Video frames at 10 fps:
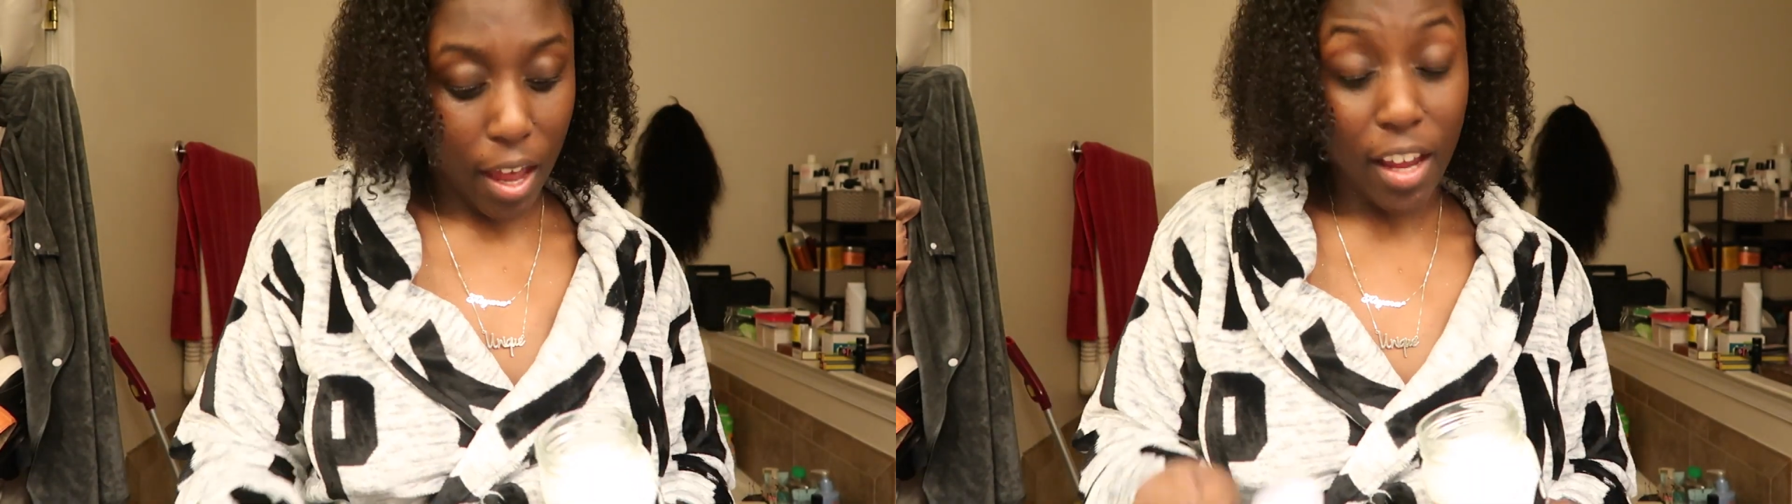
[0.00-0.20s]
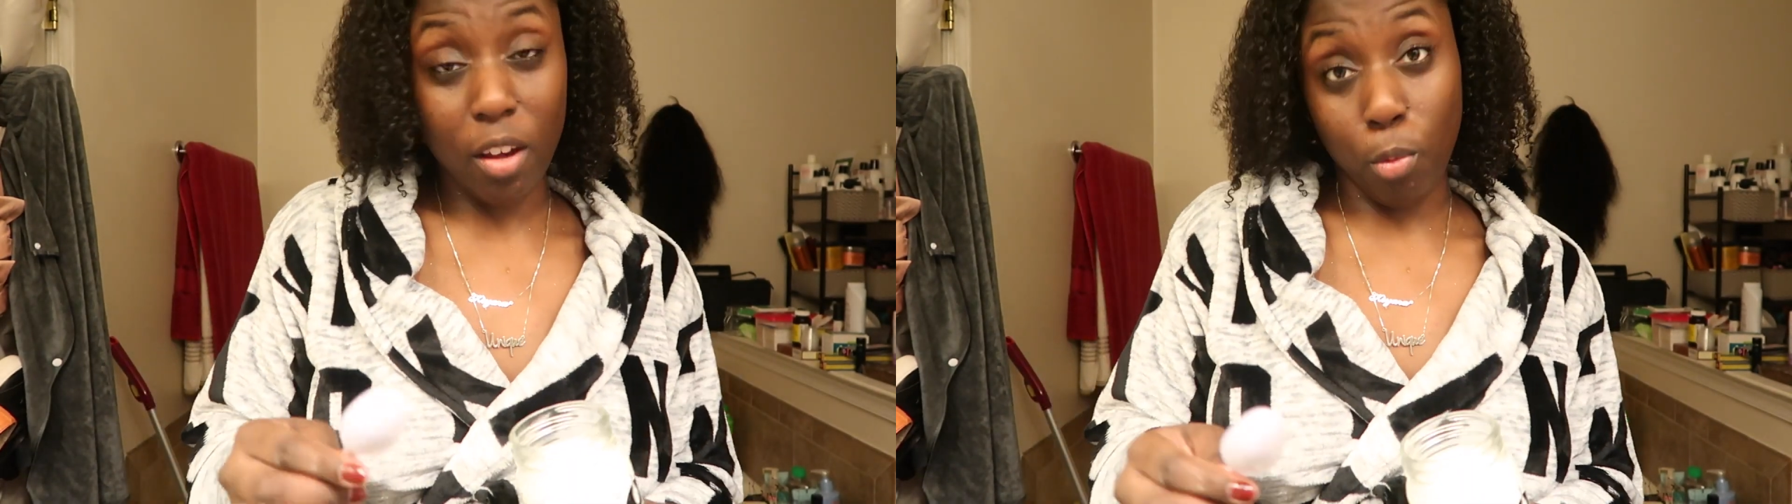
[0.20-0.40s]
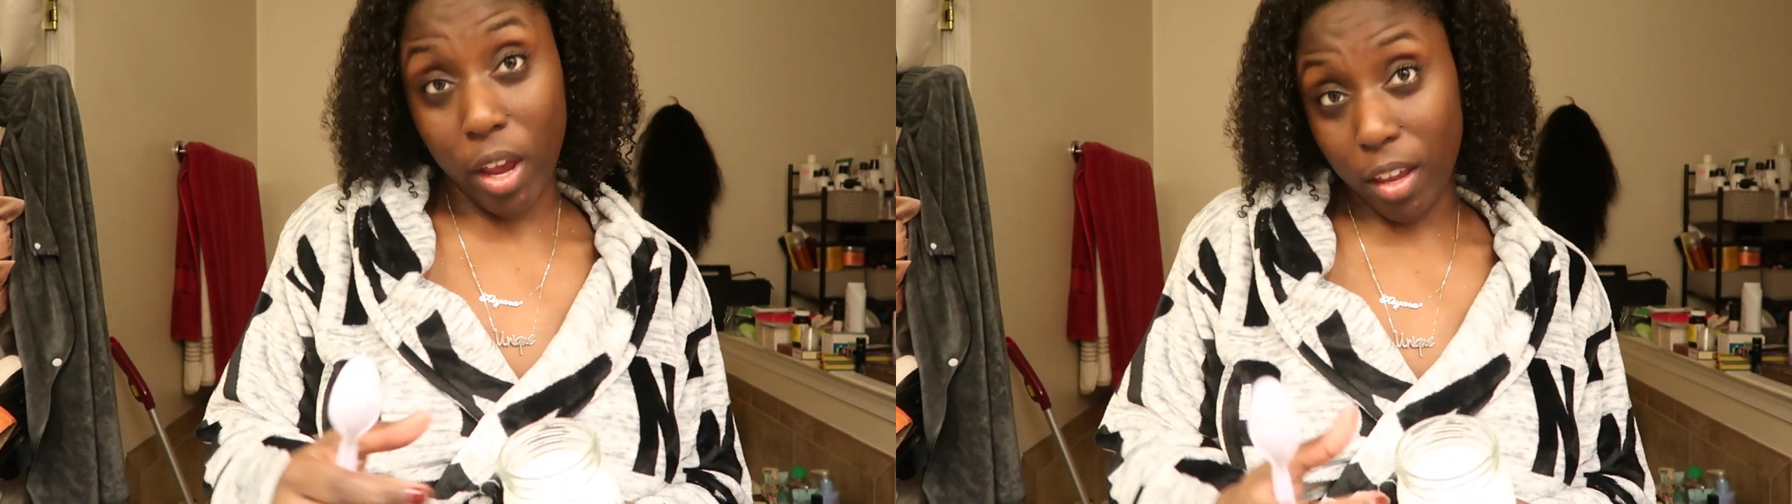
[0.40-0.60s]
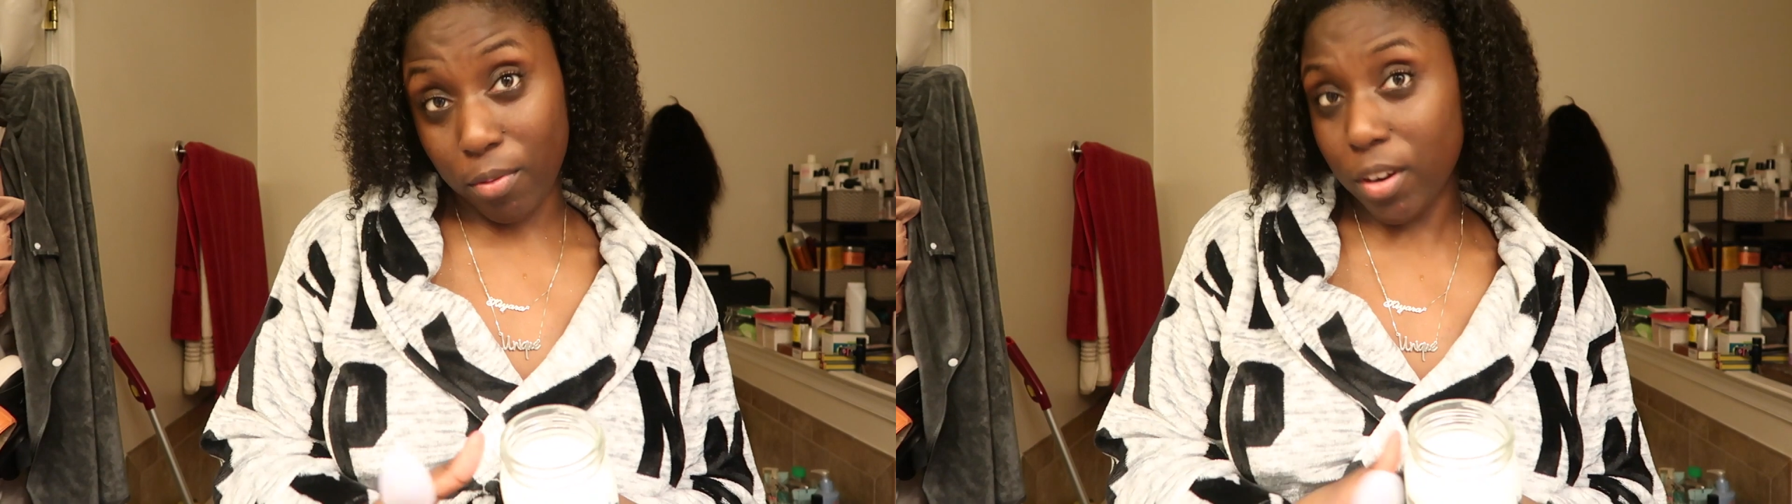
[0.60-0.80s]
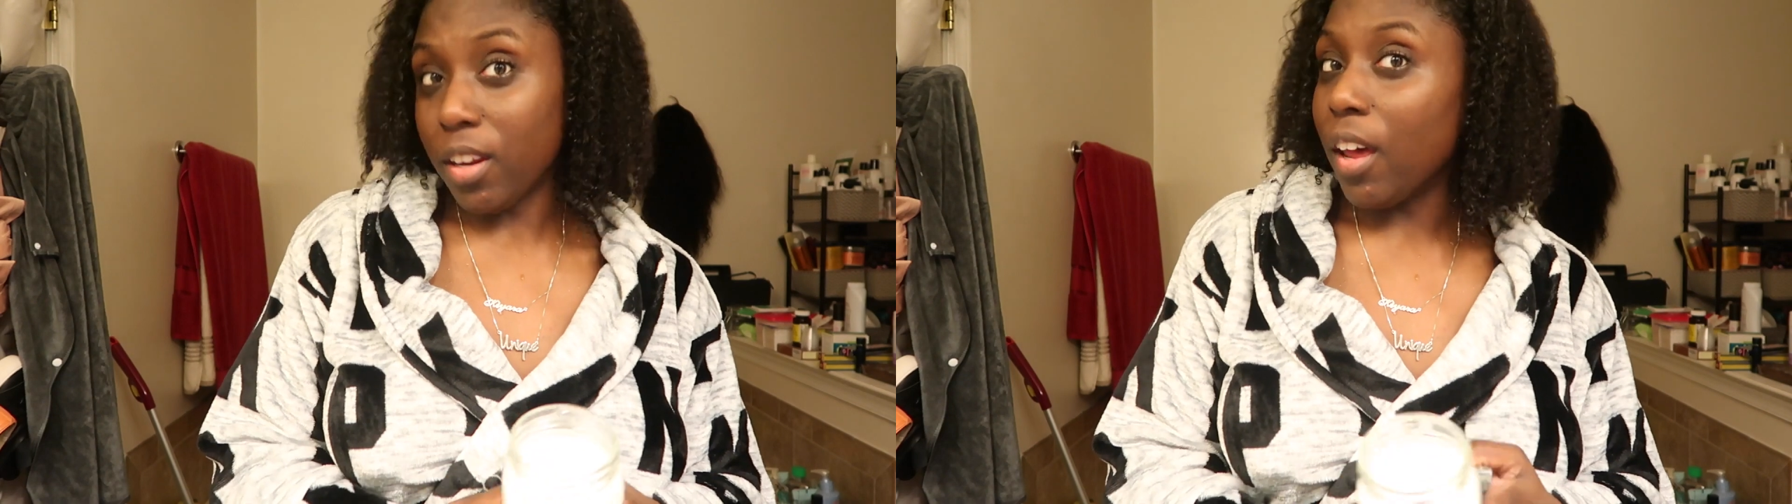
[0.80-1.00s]
I can't wait
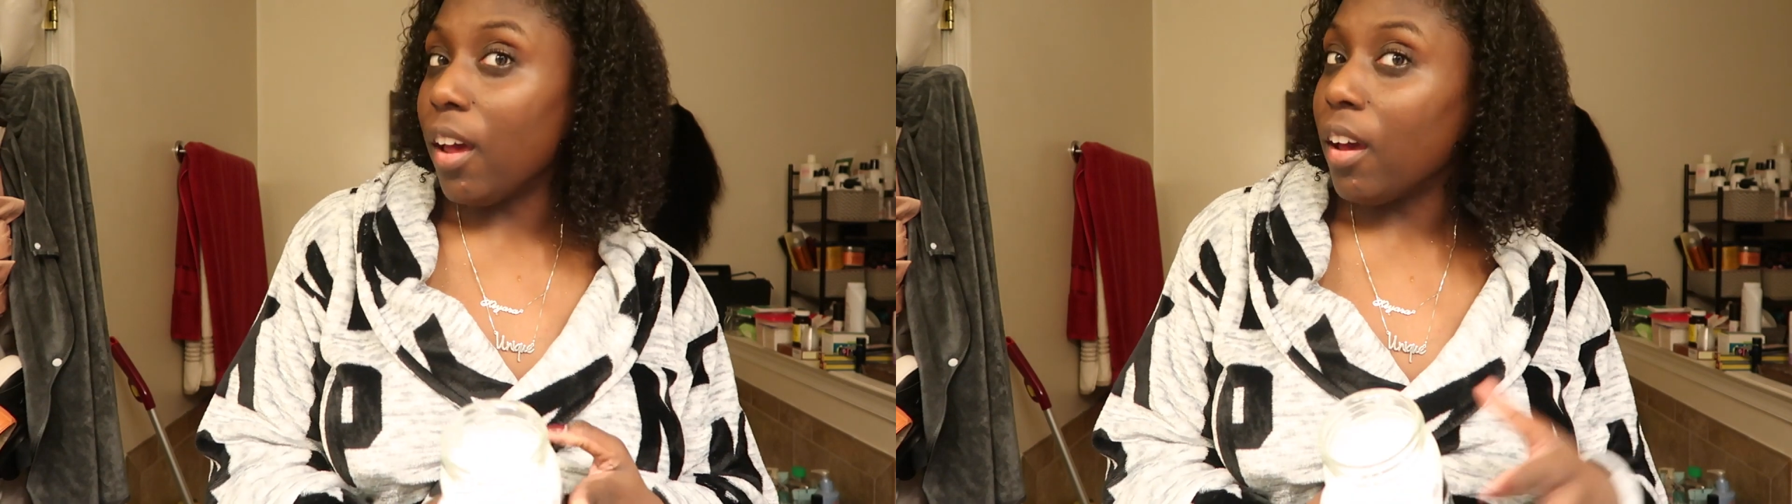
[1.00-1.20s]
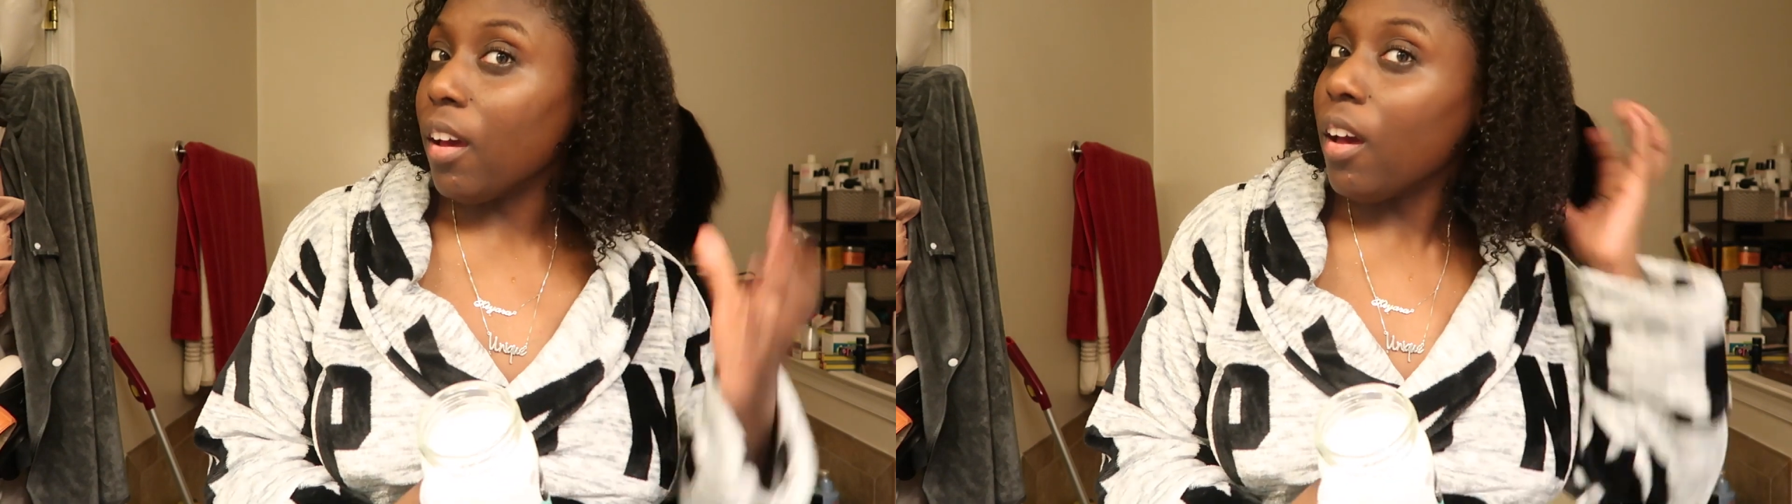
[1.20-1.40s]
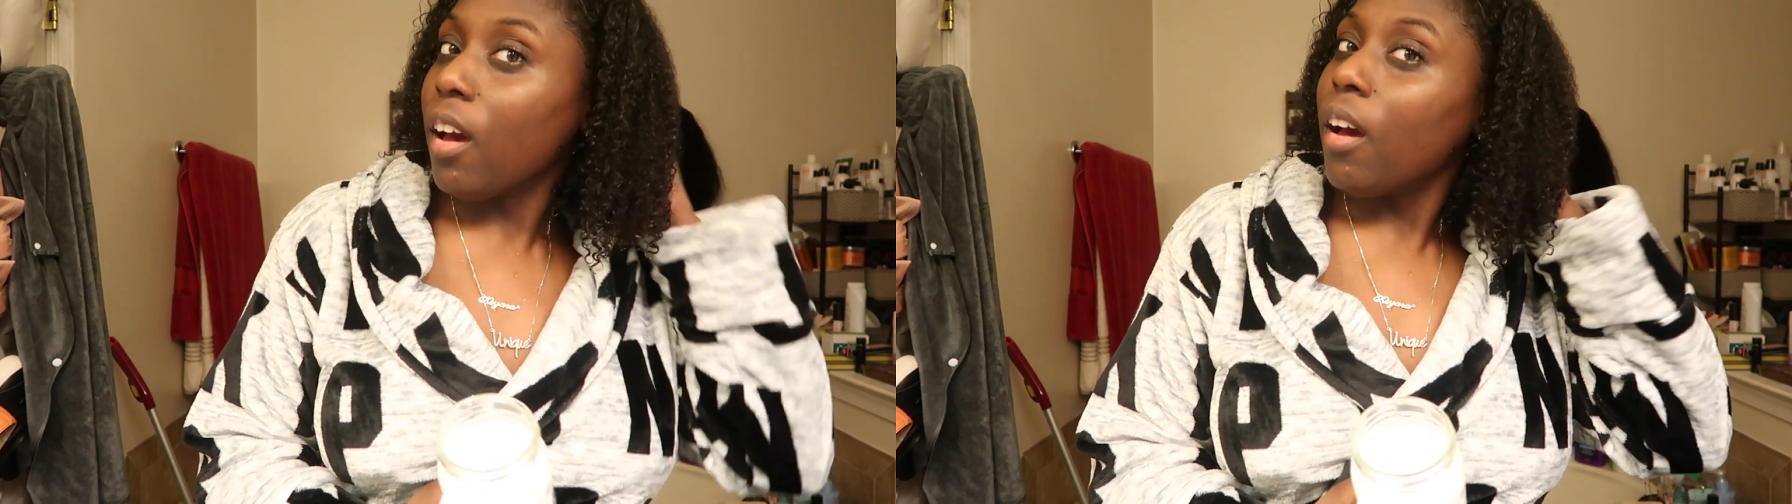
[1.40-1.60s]
for the day